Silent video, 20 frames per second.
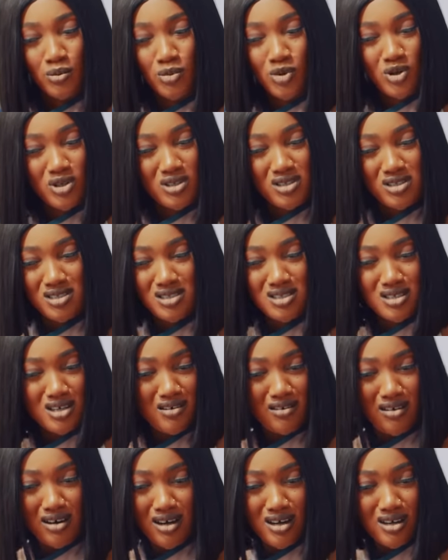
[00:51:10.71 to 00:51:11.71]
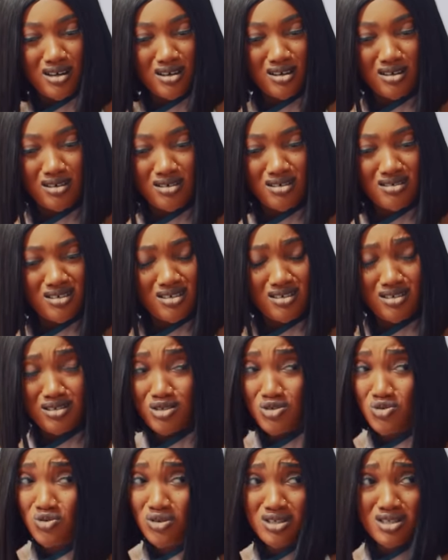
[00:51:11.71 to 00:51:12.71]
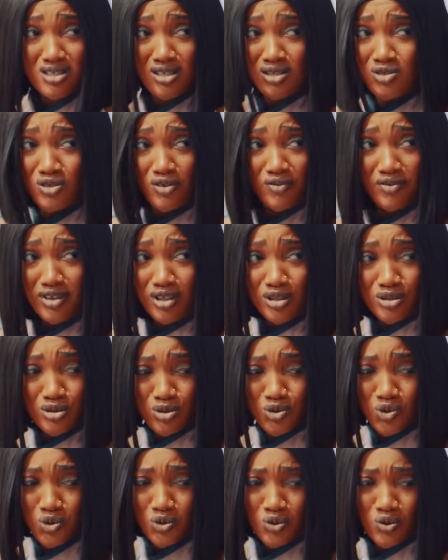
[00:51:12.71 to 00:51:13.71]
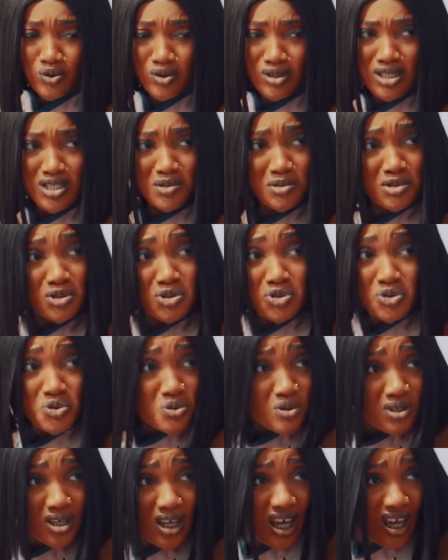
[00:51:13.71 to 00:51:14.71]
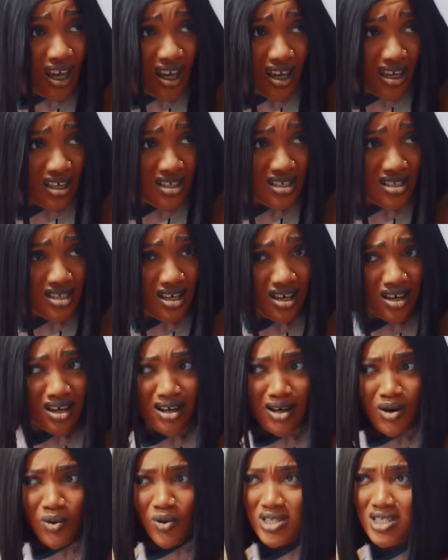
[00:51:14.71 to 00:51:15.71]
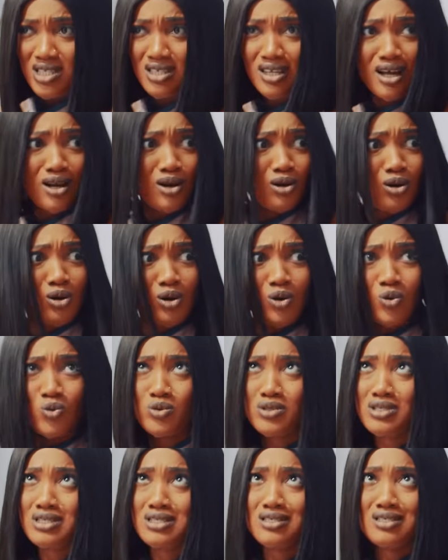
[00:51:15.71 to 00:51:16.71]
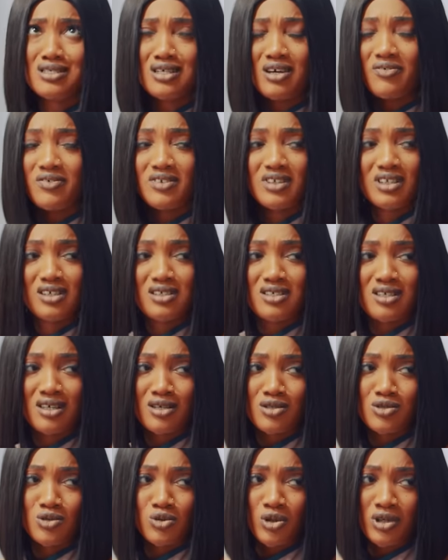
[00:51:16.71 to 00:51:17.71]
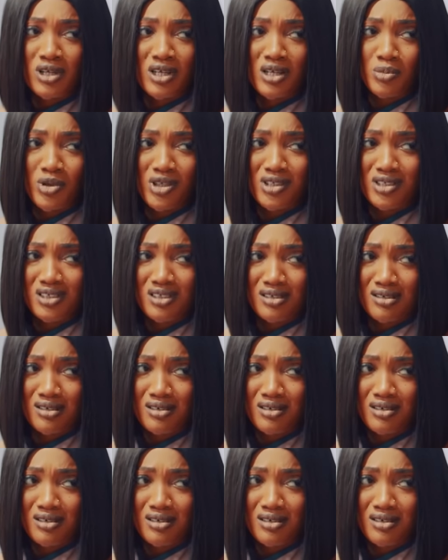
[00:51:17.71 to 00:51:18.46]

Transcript: But Sarah, in the truest sense of things, though, it's been 2 years. Waiting that long would definitely take a toll on anybody.